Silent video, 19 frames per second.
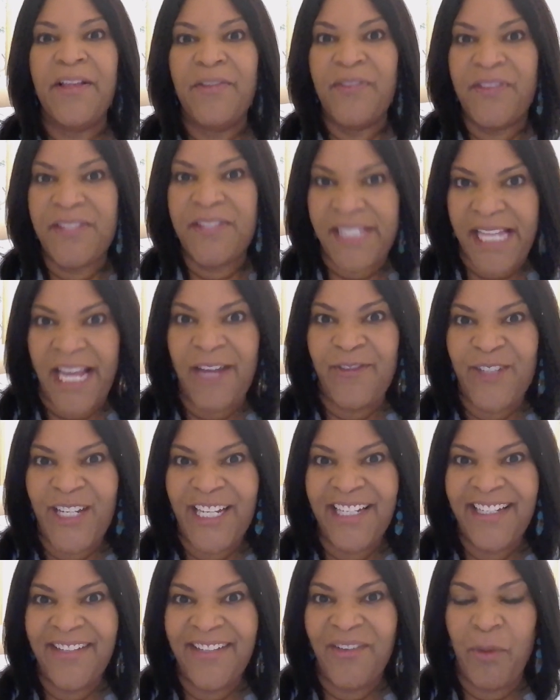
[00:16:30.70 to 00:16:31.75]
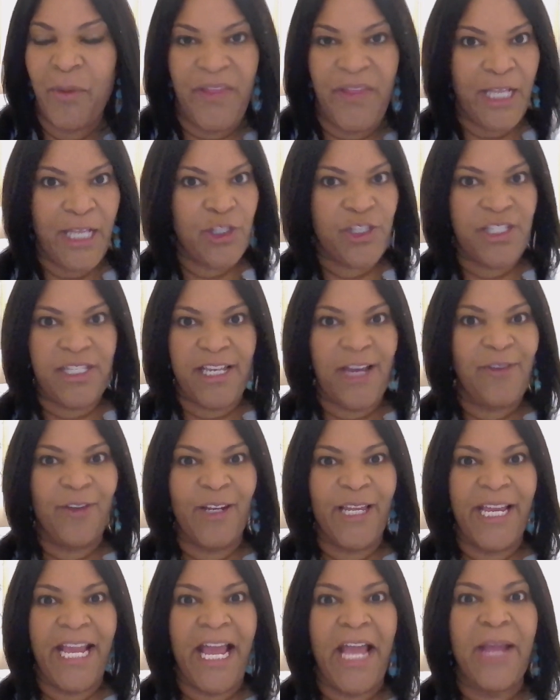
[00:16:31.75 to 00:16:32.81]
Safety? Well, that's
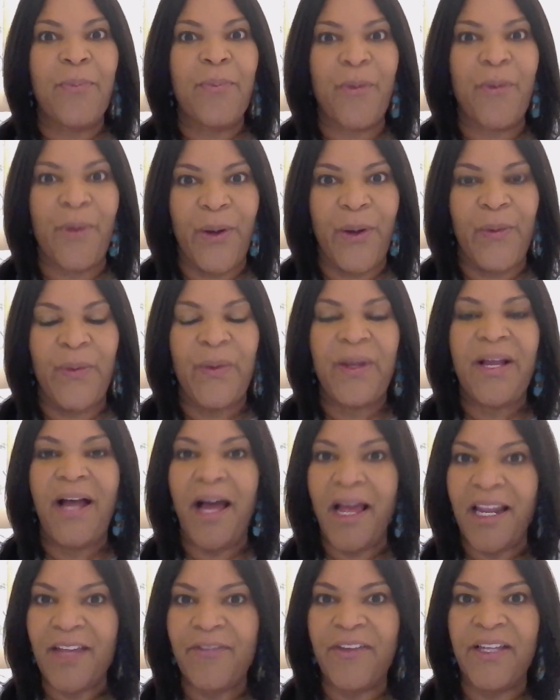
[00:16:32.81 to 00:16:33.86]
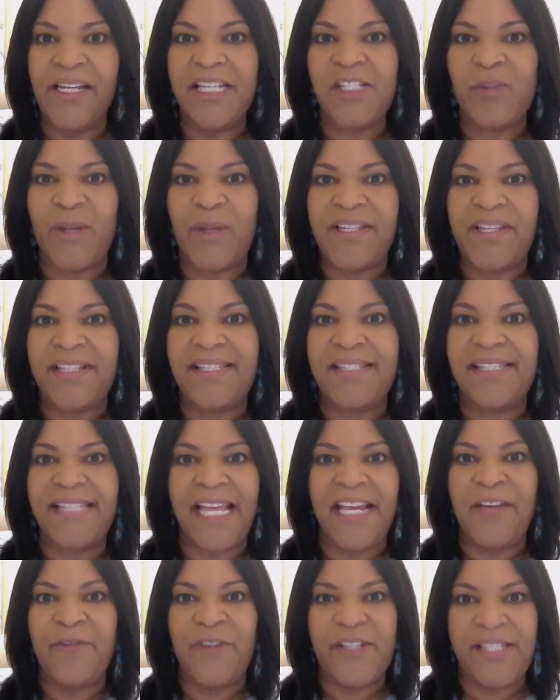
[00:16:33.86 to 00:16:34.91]
definitely a pro. Colleyville is one of the
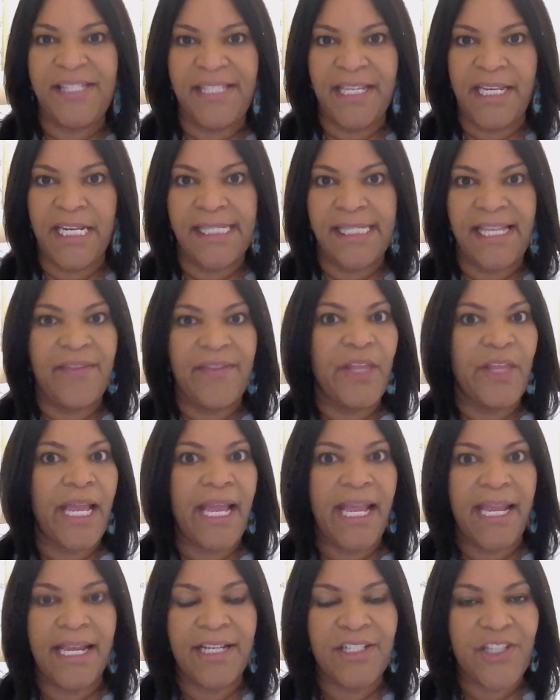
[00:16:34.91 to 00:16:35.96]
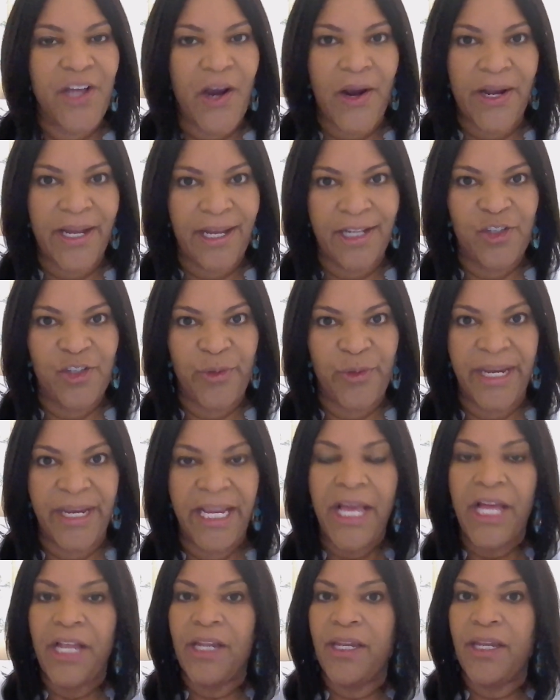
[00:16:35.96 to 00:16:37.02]
safest cities in the entire country.
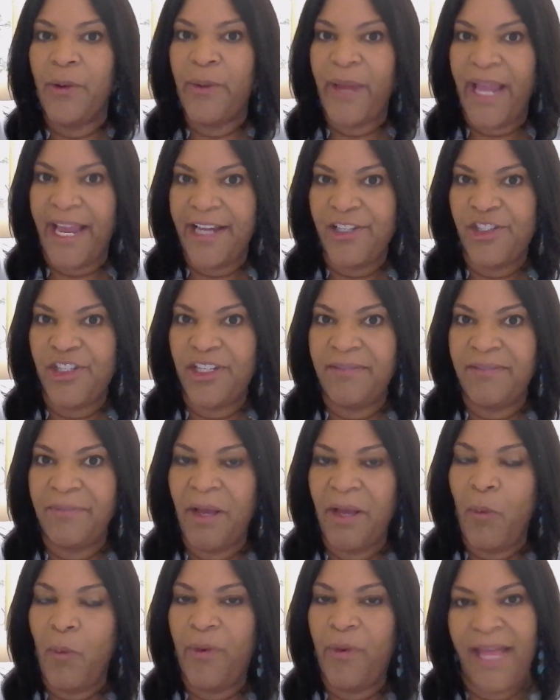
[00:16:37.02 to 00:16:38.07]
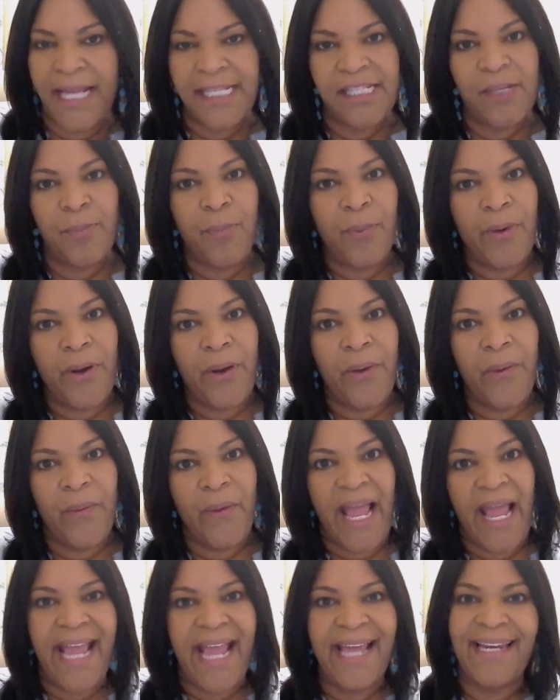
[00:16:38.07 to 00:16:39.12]
Location? Well, that's a pro
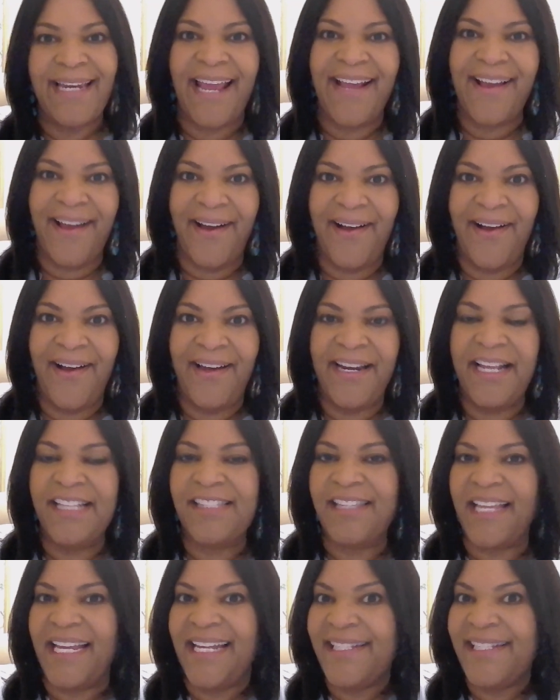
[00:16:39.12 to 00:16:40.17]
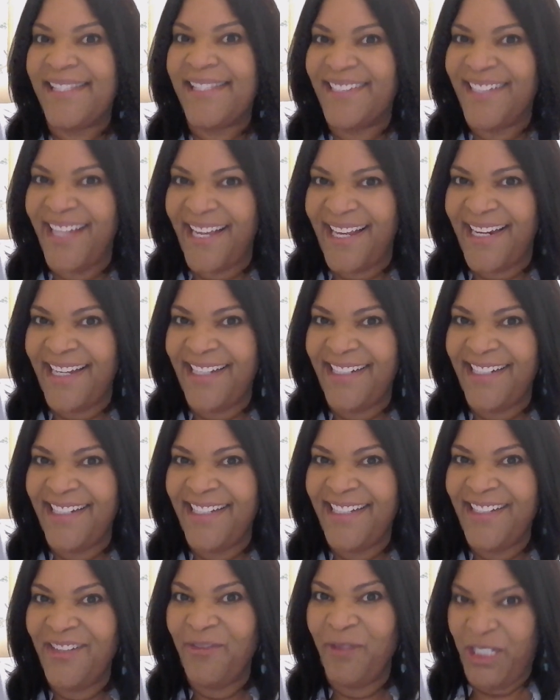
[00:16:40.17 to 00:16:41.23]
and a con. It's insulated,
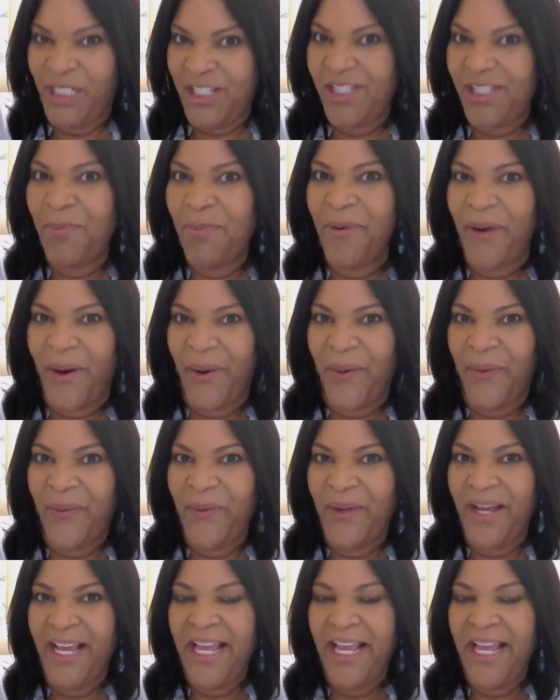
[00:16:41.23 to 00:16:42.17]
which is a pro.